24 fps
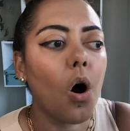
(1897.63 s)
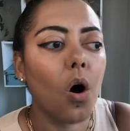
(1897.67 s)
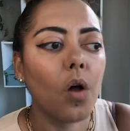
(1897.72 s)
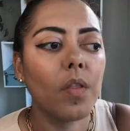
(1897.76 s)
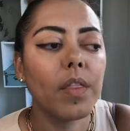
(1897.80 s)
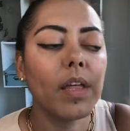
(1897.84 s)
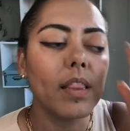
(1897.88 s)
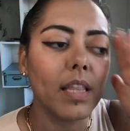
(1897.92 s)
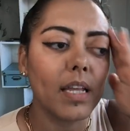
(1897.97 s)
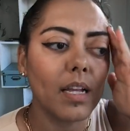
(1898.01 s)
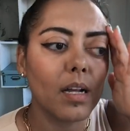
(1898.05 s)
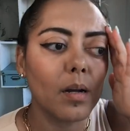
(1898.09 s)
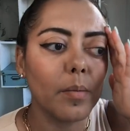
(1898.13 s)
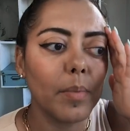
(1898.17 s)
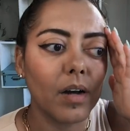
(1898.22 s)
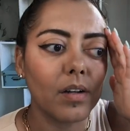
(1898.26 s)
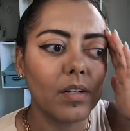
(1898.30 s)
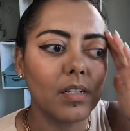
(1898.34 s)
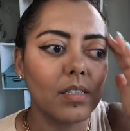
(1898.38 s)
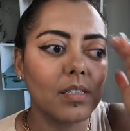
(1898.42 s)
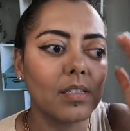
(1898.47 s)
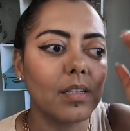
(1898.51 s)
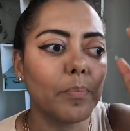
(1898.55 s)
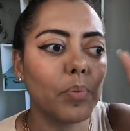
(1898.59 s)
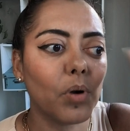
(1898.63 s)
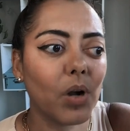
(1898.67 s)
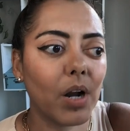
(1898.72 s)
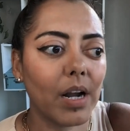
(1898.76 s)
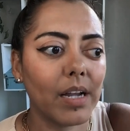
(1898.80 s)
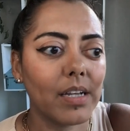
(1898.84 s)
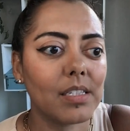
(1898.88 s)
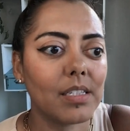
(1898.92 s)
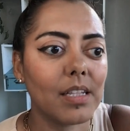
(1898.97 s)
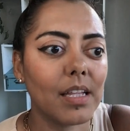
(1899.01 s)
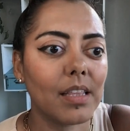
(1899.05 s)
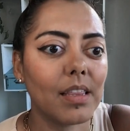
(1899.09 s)
all they think about is the
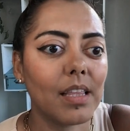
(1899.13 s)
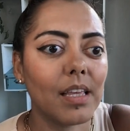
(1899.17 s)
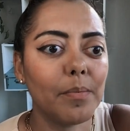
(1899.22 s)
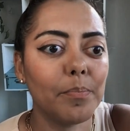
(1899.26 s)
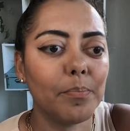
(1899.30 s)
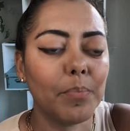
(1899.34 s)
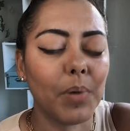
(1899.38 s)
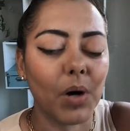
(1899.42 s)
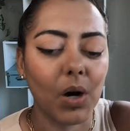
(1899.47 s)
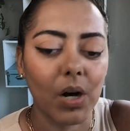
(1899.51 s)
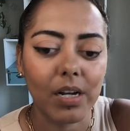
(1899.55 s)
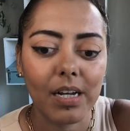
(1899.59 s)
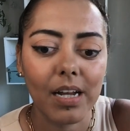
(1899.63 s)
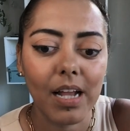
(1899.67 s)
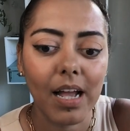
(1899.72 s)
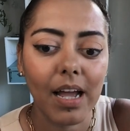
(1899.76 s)
price that they bought it